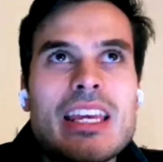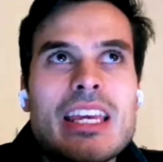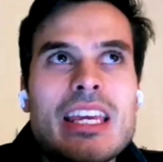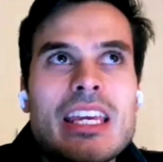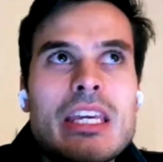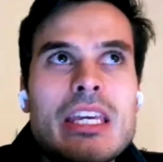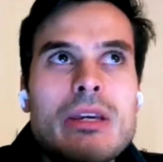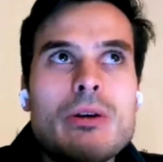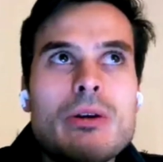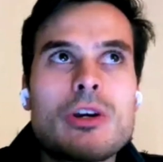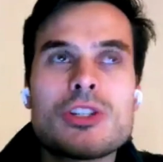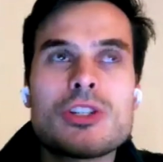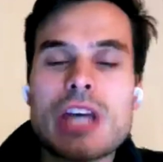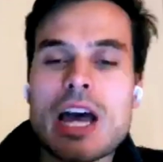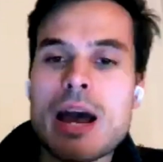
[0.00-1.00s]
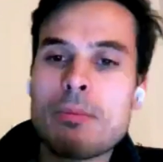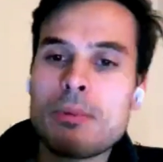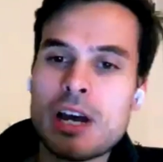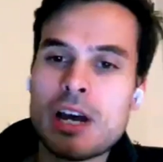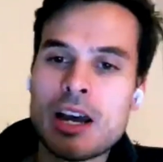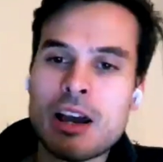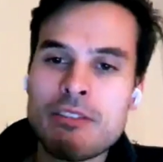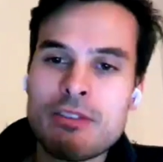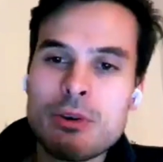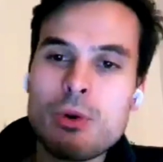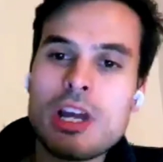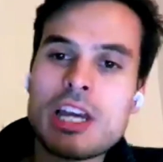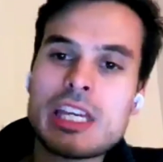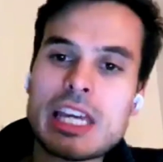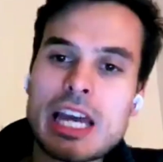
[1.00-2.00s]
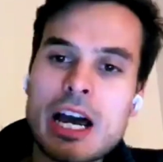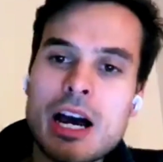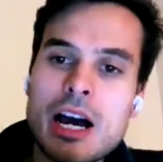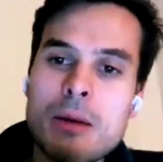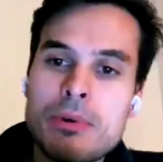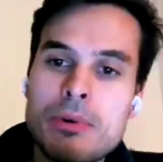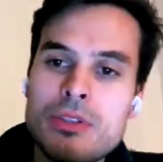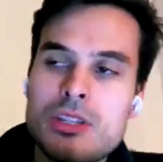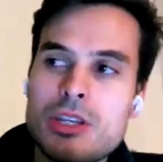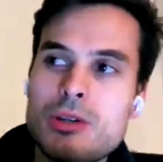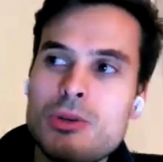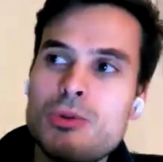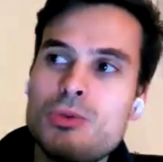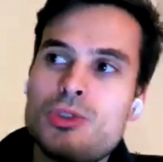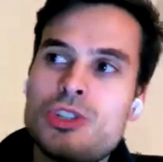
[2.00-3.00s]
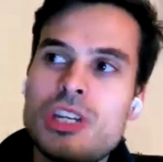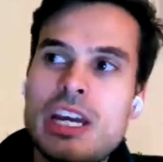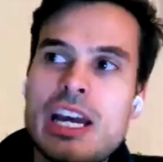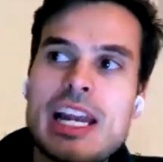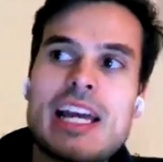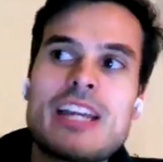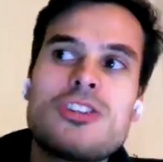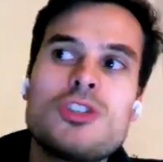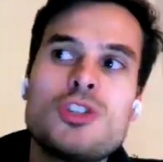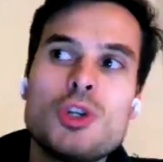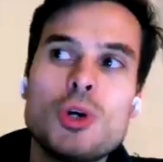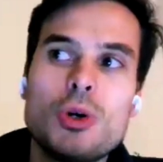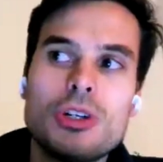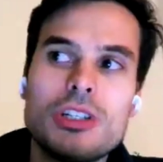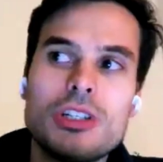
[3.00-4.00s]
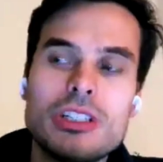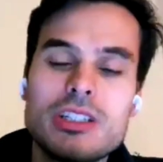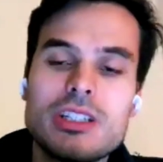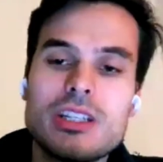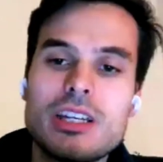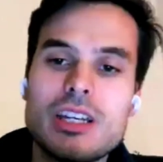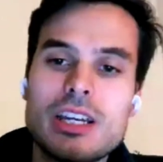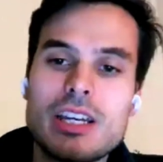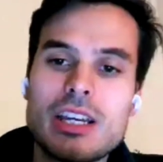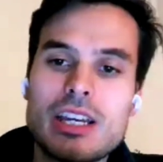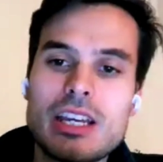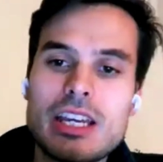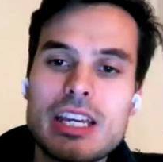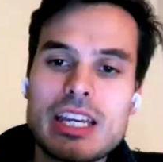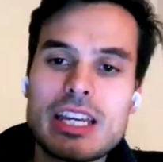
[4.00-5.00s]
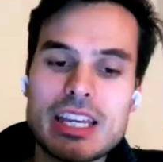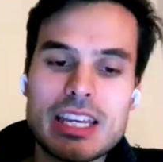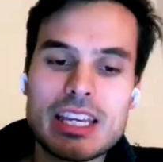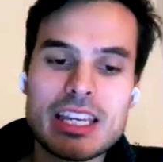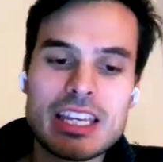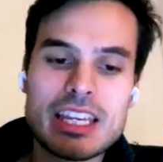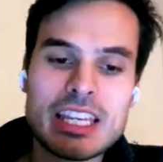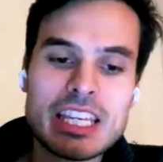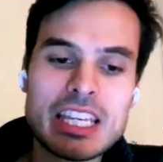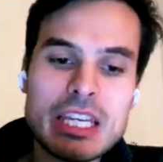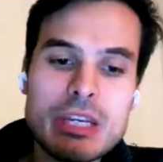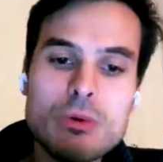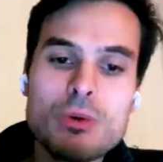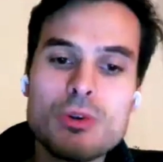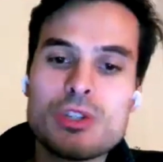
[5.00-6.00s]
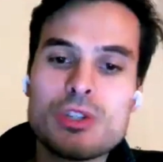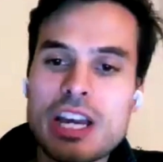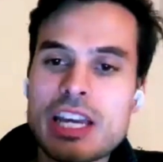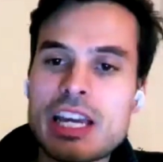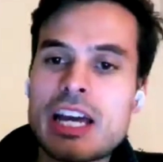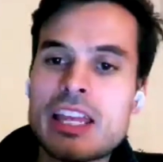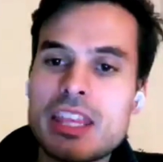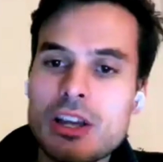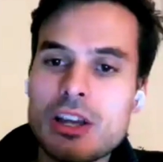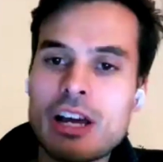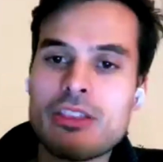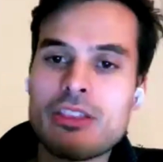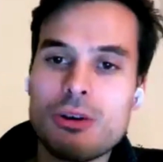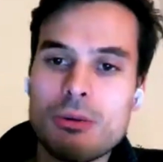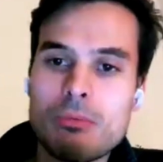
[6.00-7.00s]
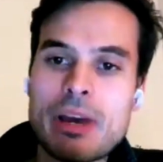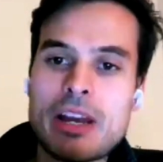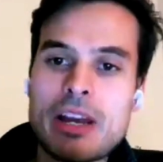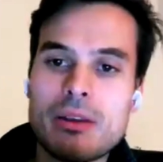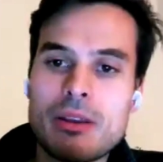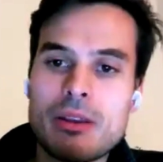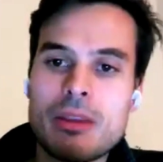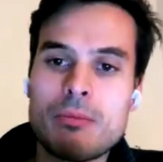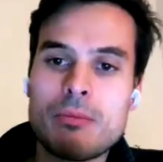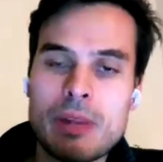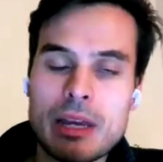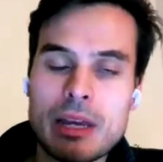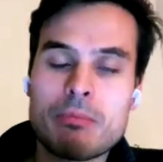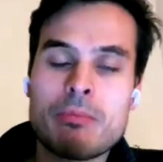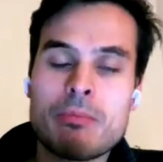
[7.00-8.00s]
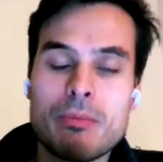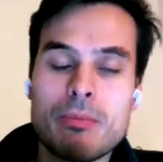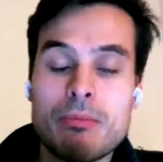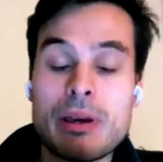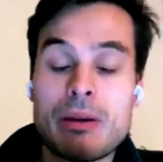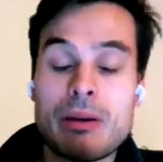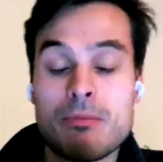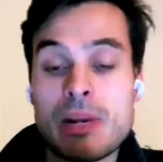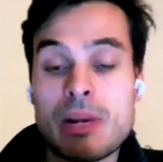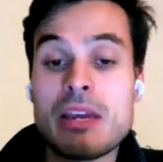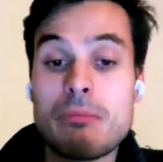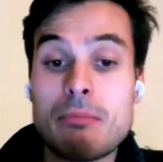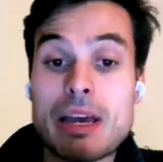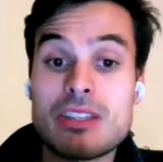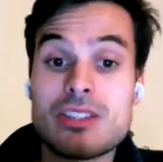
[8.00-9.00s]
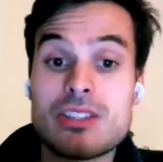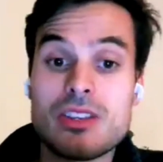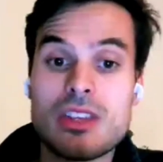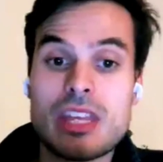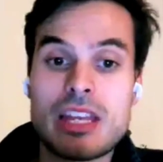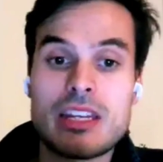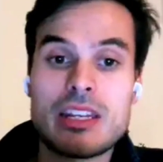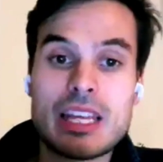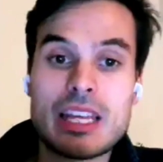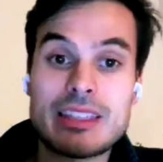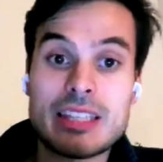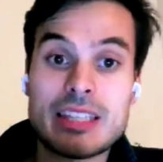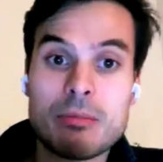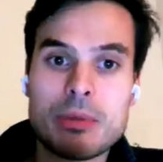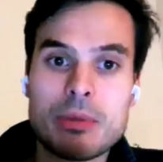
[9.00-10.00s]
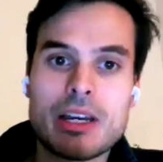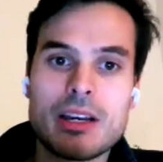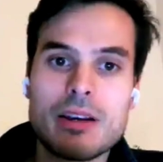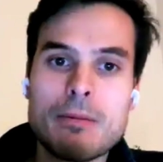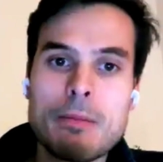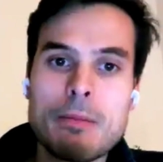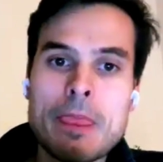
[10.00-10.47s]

because I feel like up until Chingalan joined, he was like I thought better playing better than Tapia.